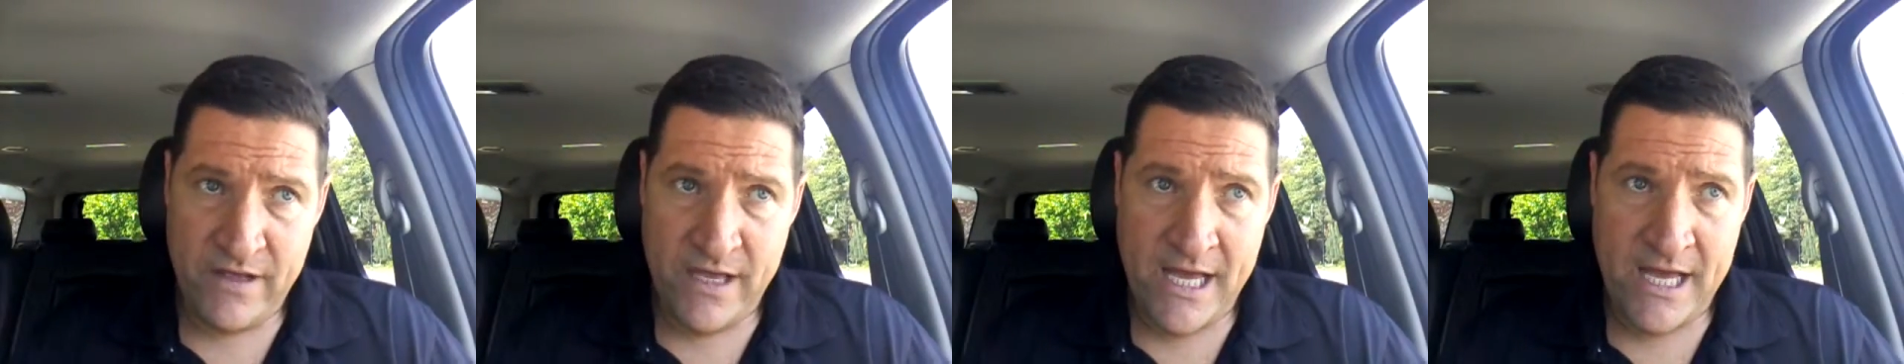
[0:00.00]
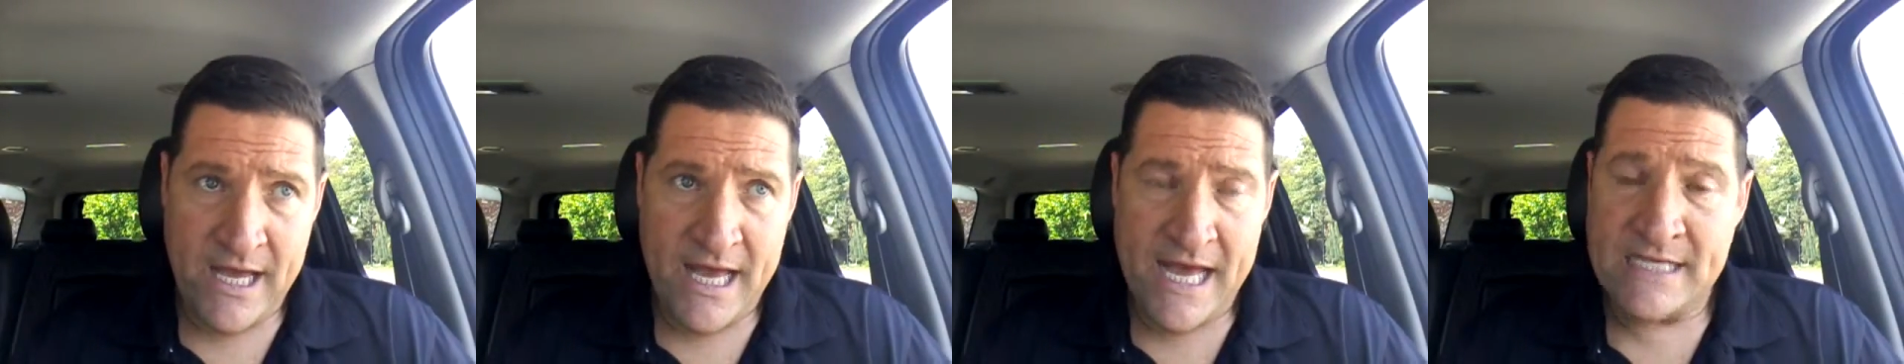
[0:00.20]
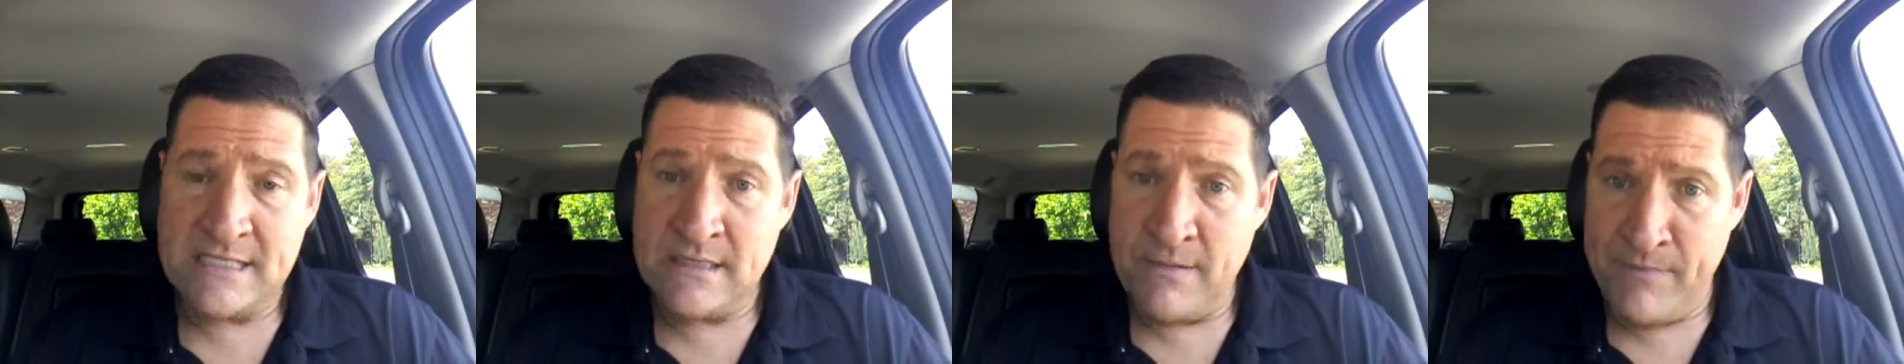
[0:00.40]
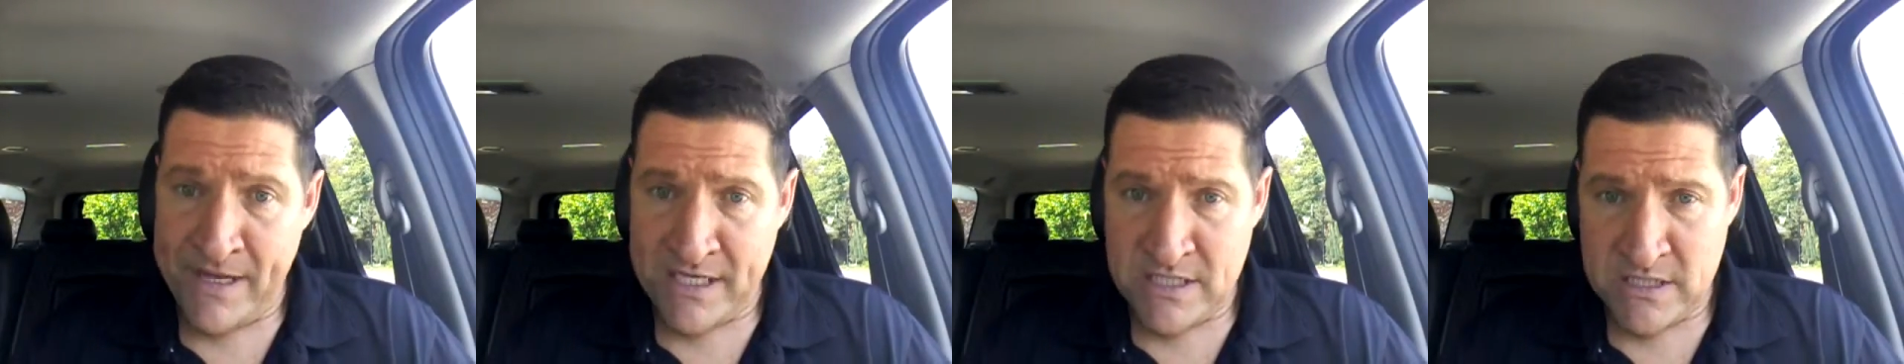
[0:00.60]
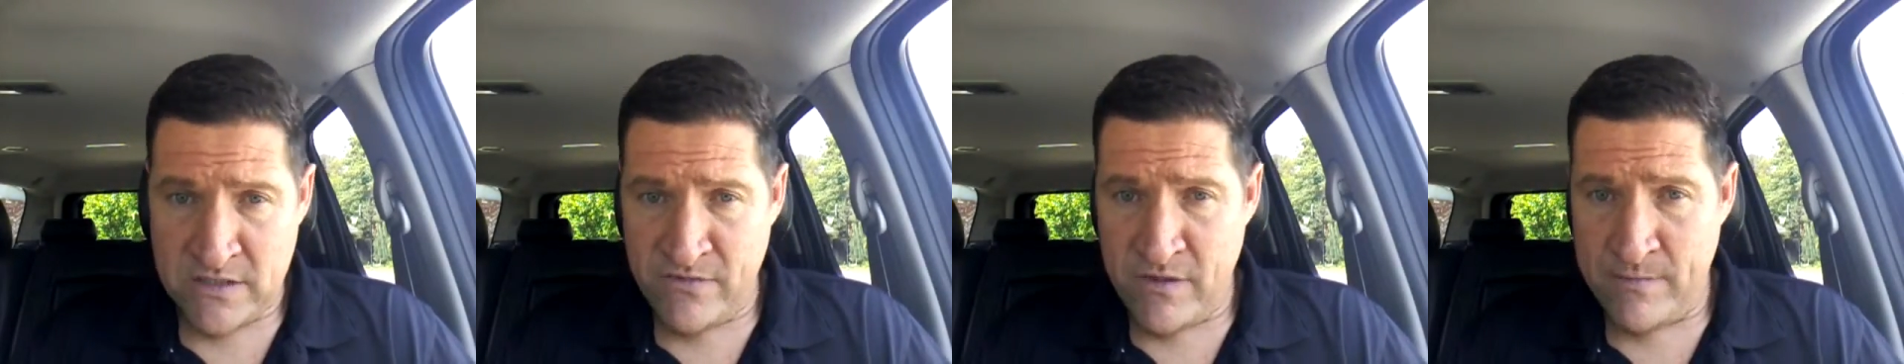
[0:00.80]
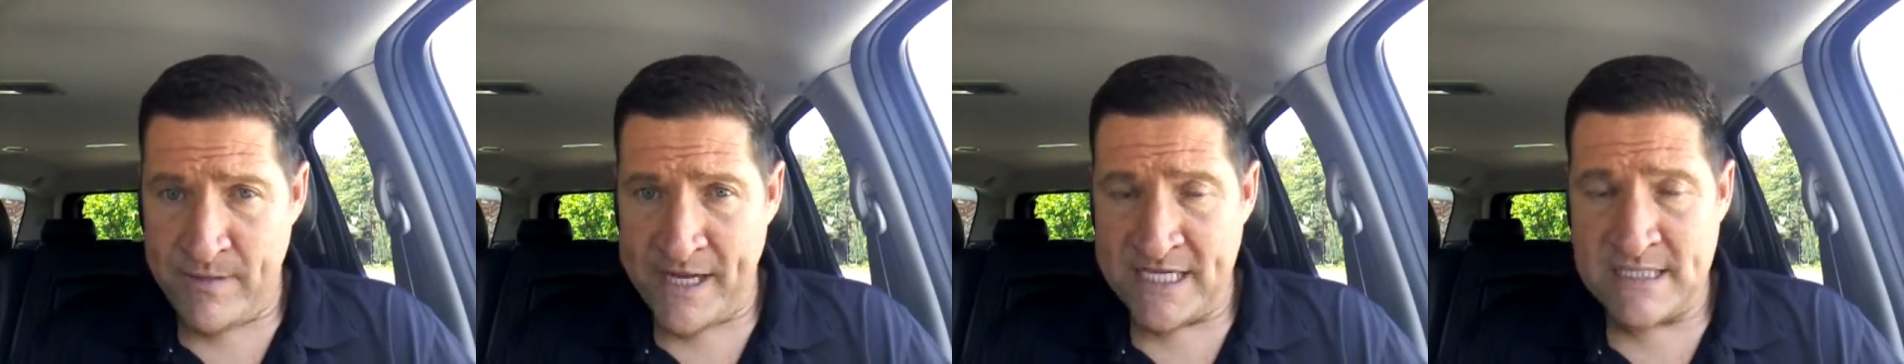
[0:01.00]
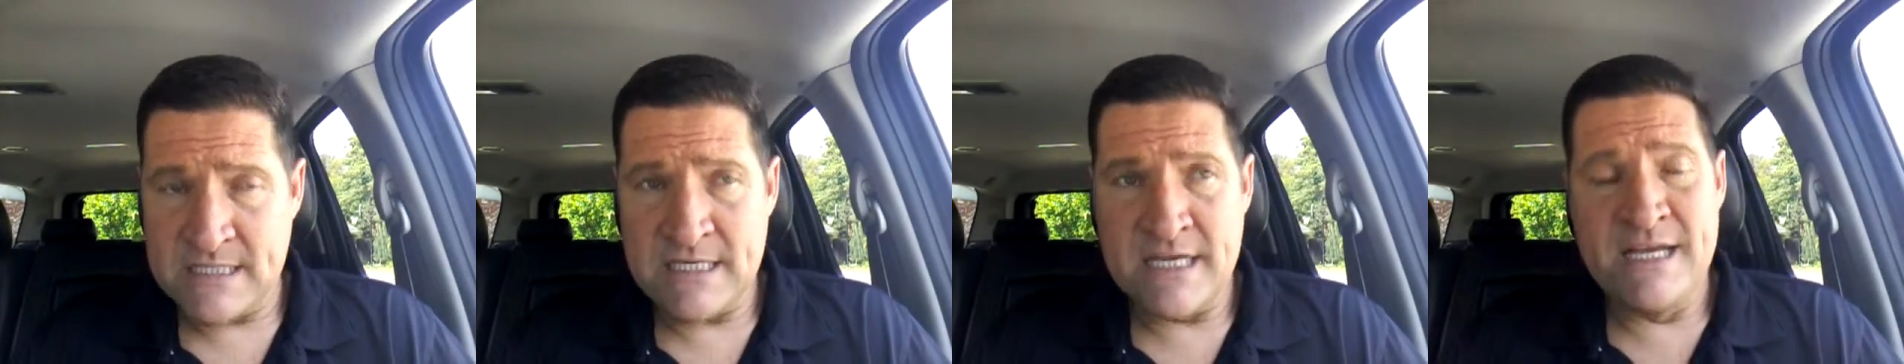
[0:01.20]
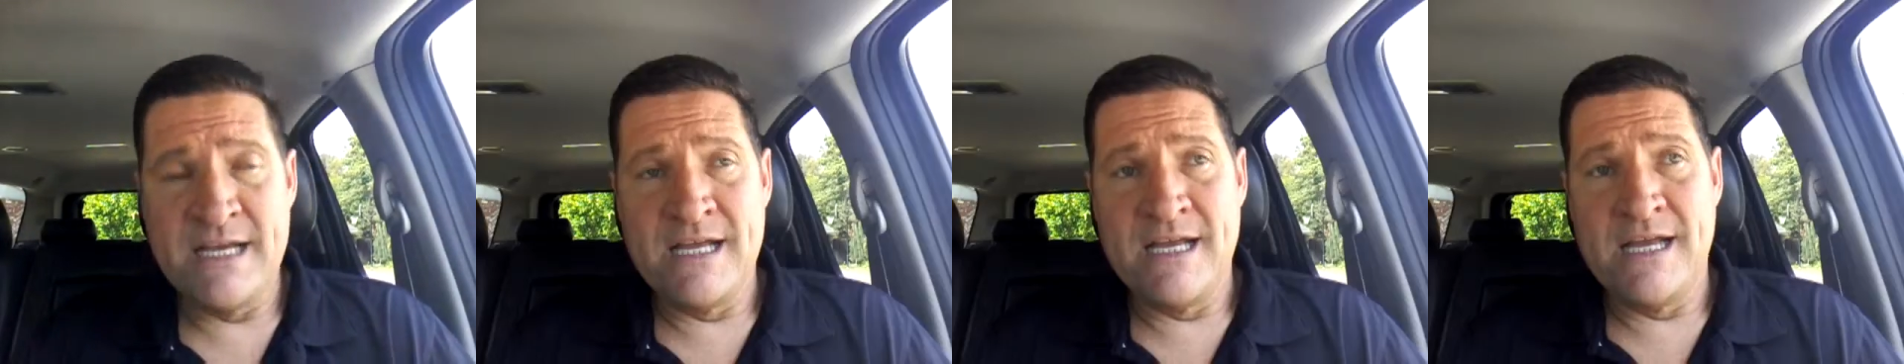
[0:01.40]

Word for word: uh, as the best of the best